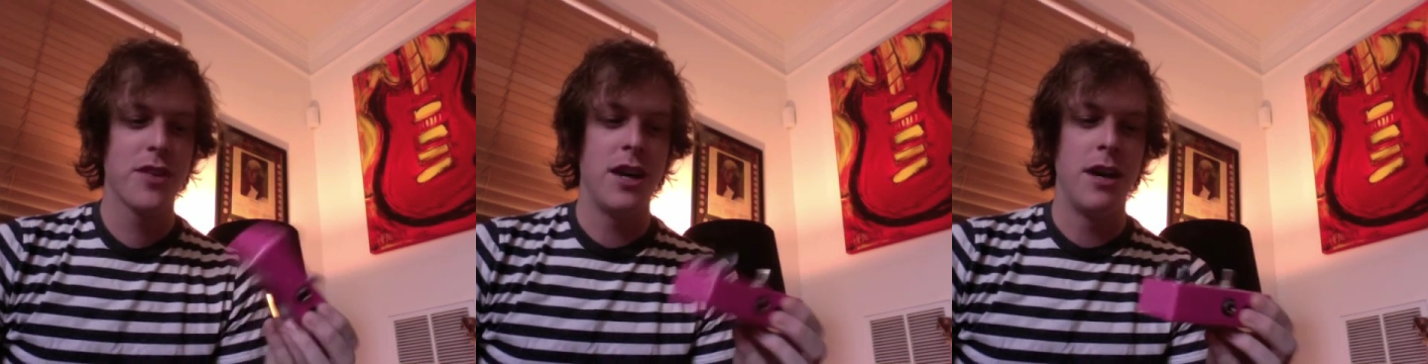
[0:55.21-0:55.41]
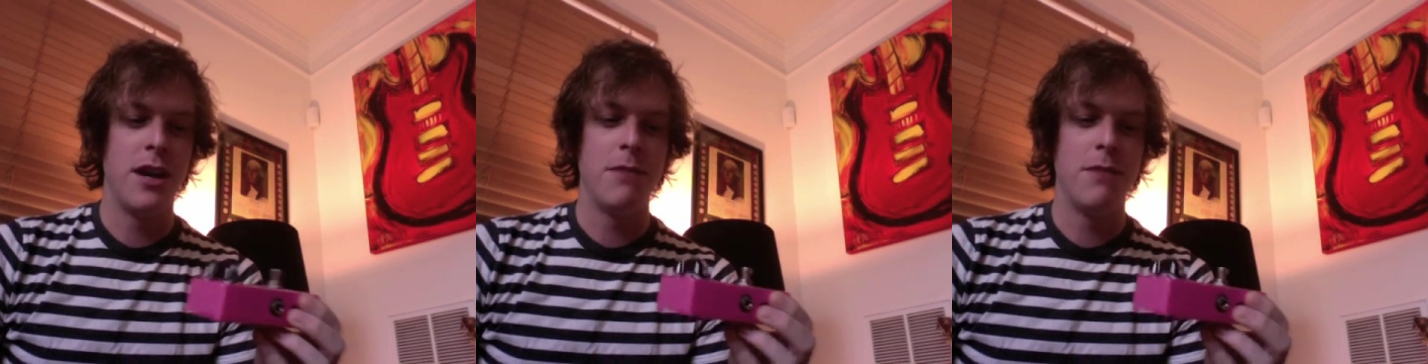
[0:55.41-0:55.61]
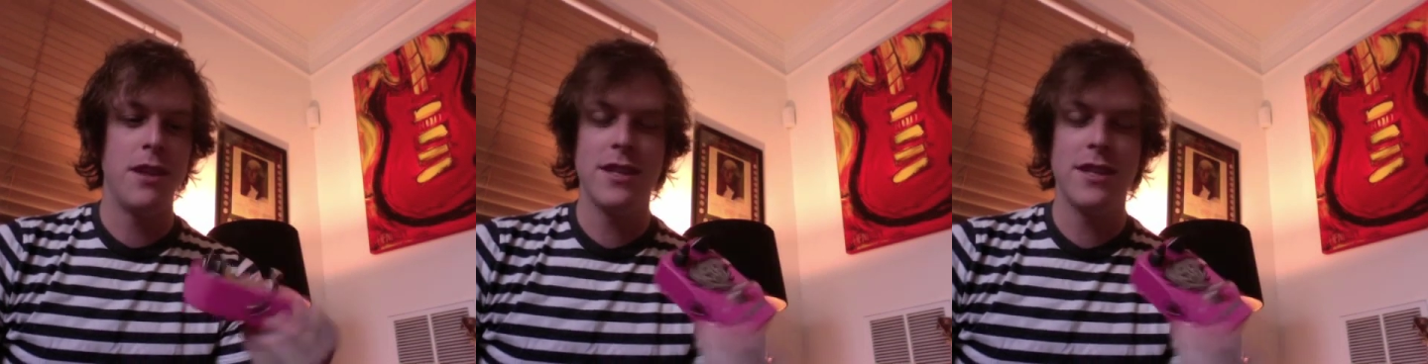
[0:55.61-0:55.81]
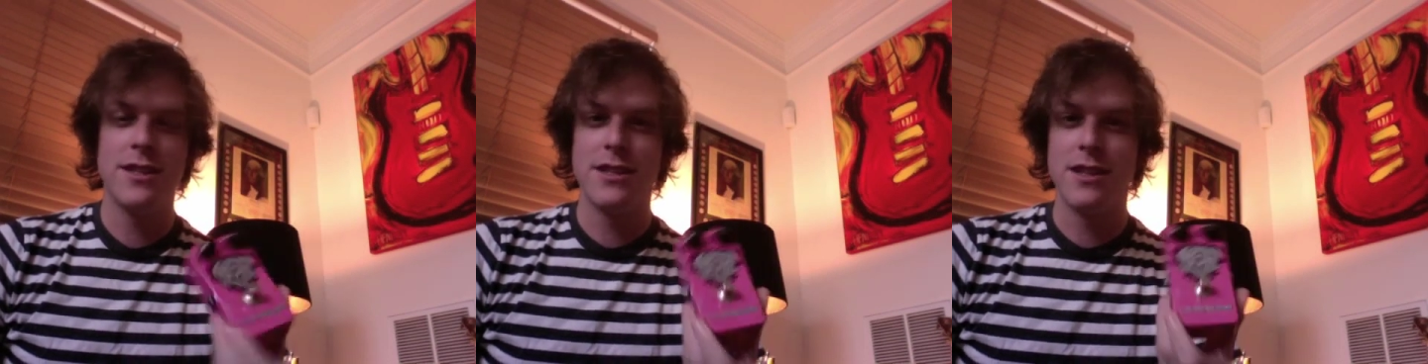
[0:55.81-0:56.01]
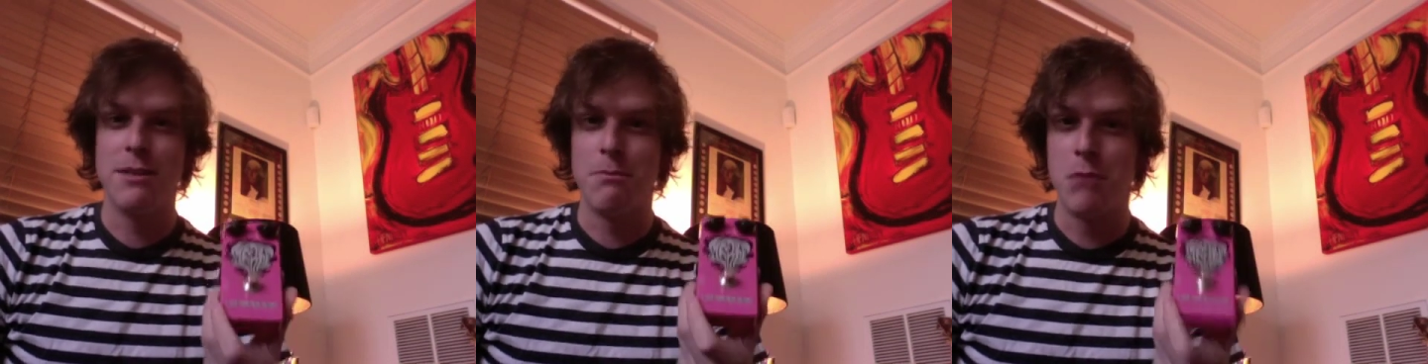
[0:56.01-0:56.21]
This is
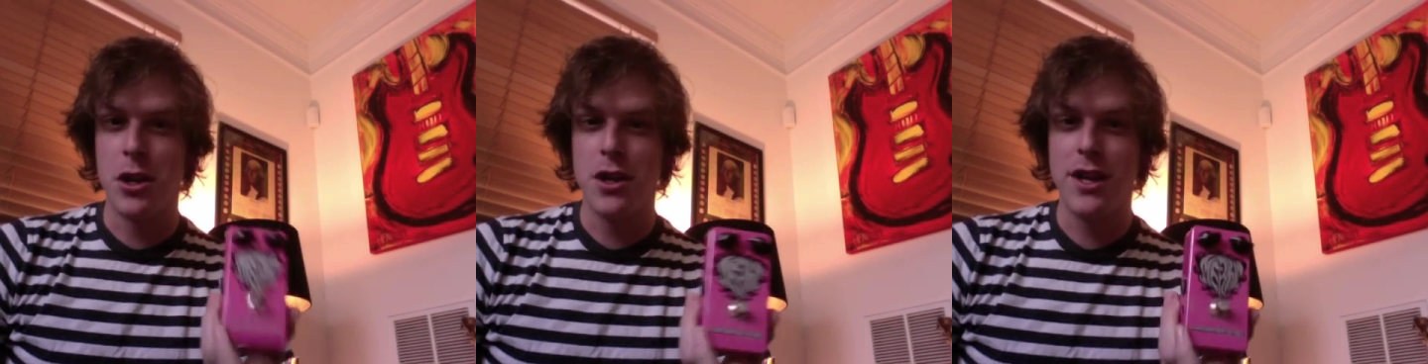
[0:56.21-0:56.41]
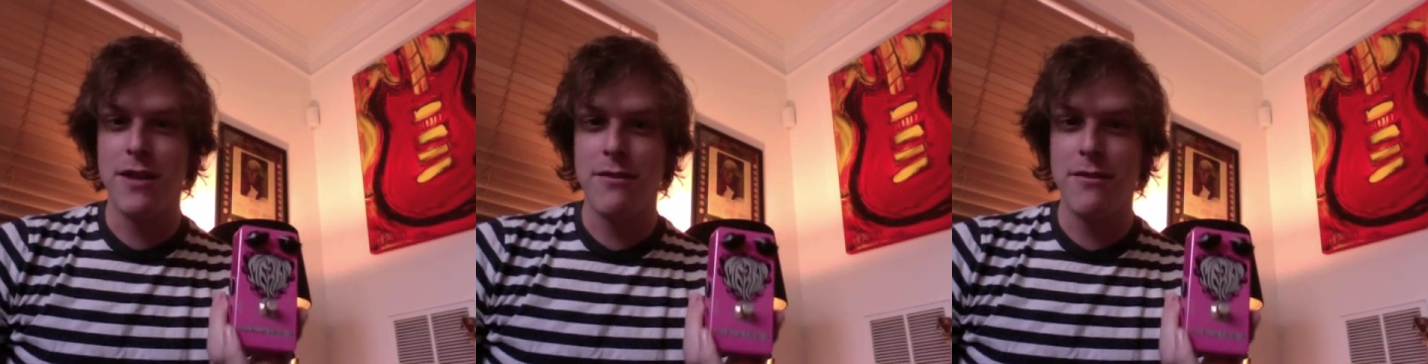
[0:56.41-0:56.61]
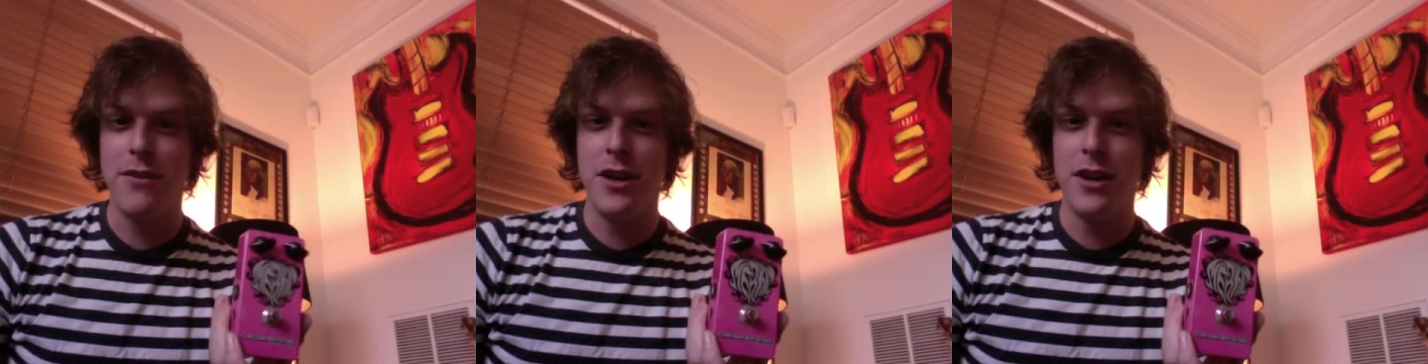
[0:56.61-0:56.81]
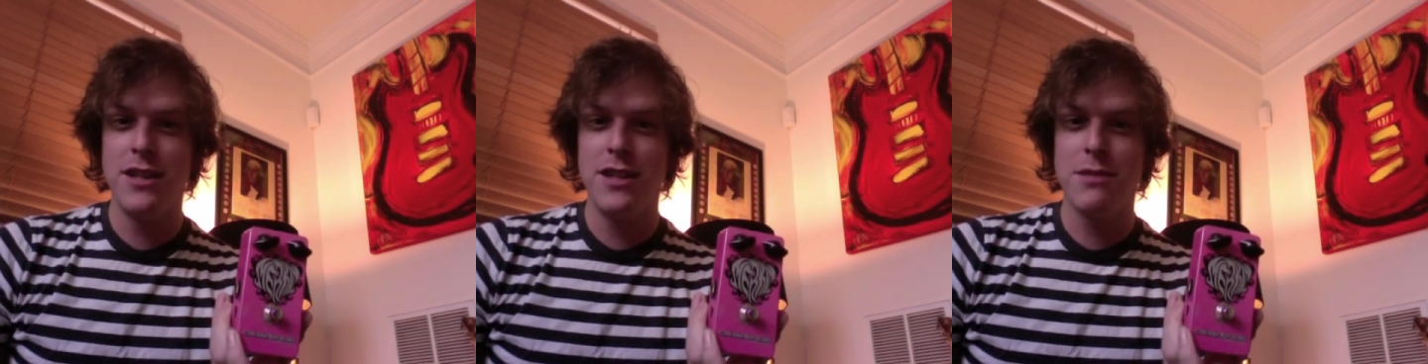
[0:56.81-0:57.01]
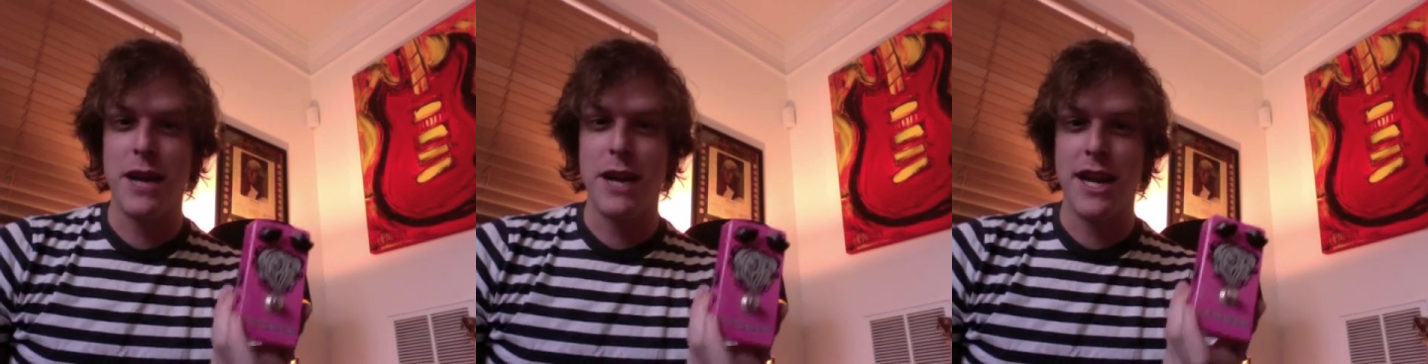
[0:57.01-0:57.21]
the Merkin Fuzz
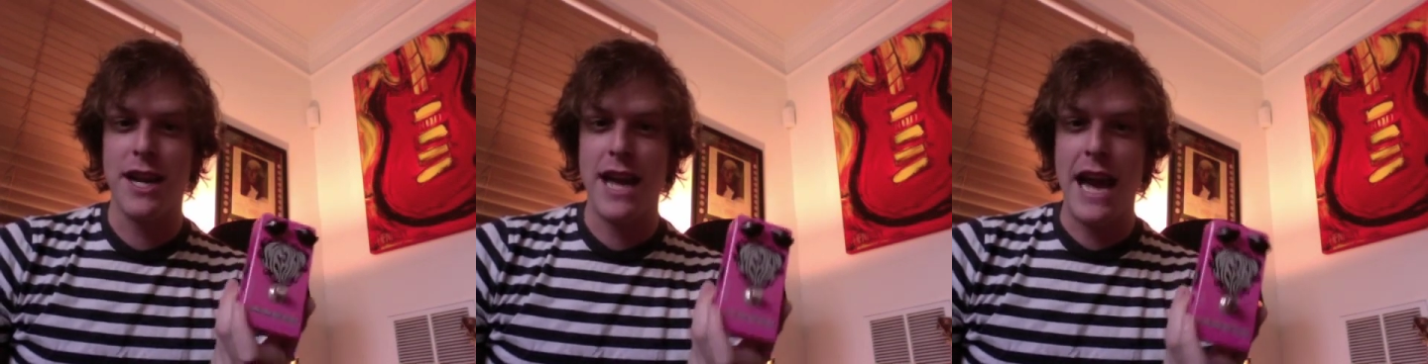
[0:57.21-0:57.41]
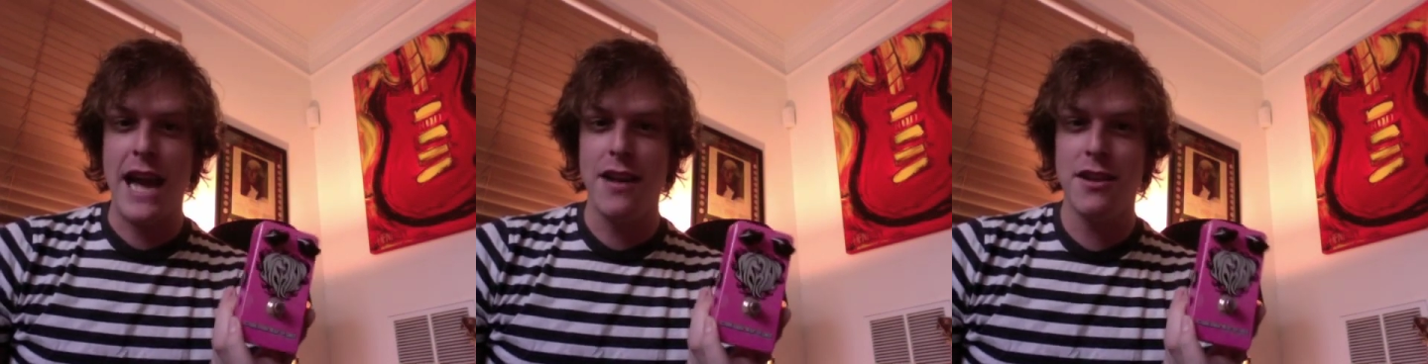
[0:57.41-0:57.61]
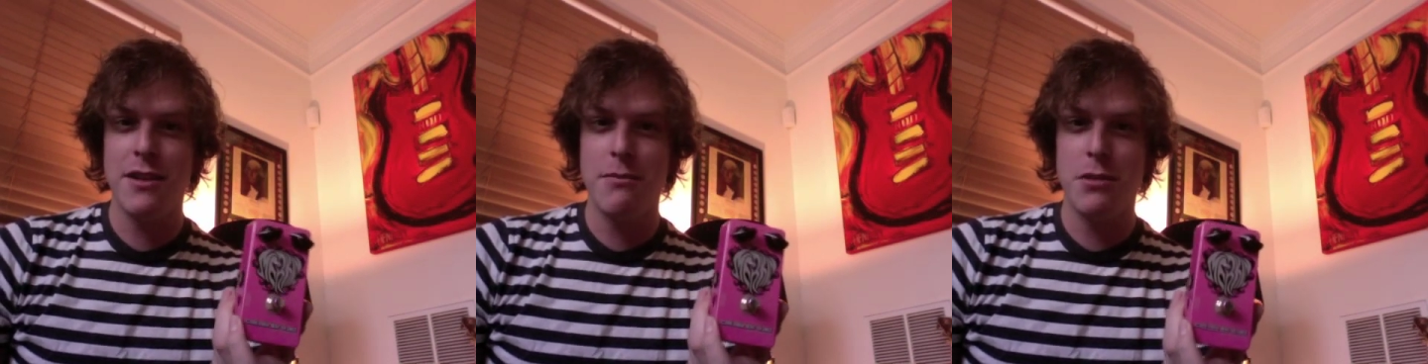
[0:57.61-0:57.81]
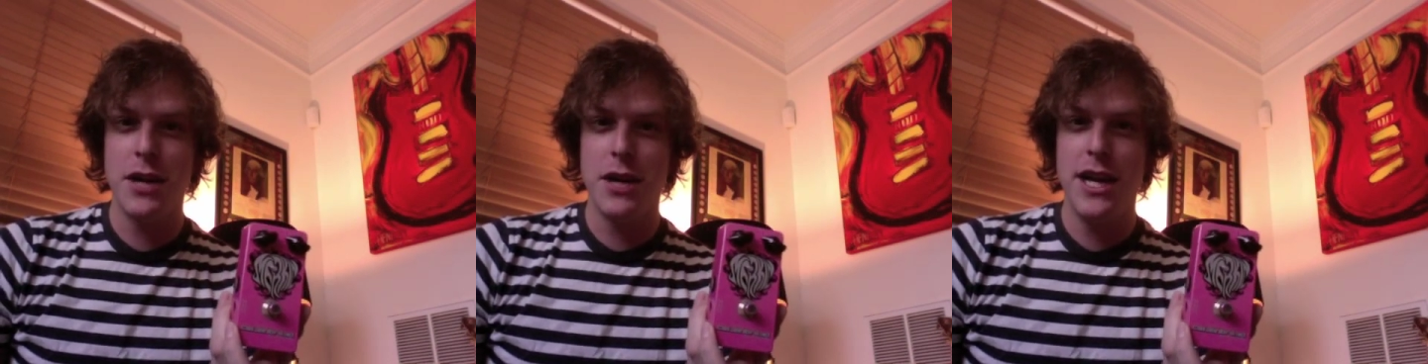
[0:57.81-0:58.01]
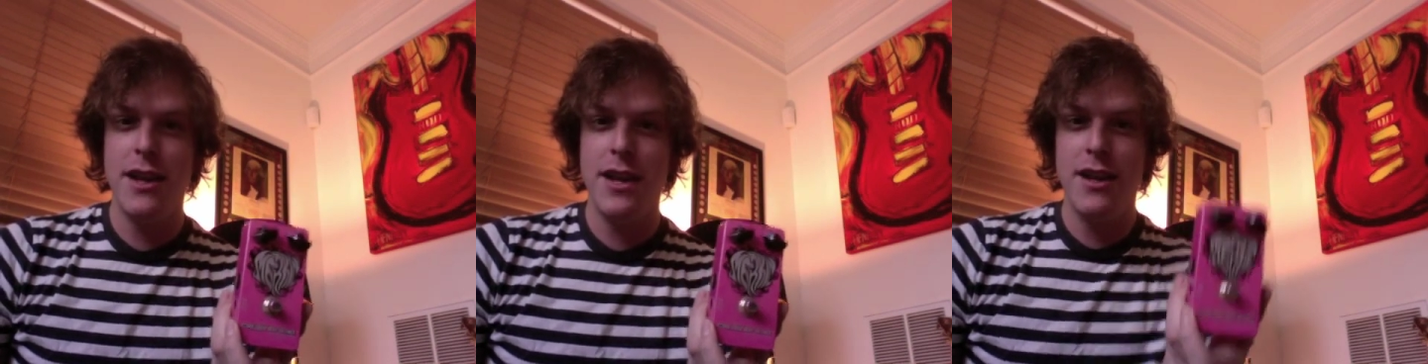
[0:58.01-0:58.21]
by Catlin
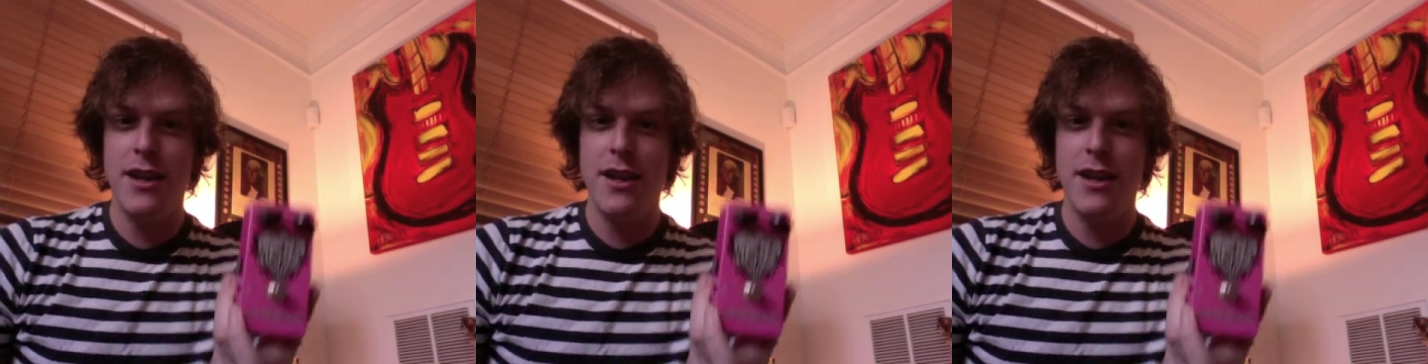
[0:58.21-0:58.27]
Bread.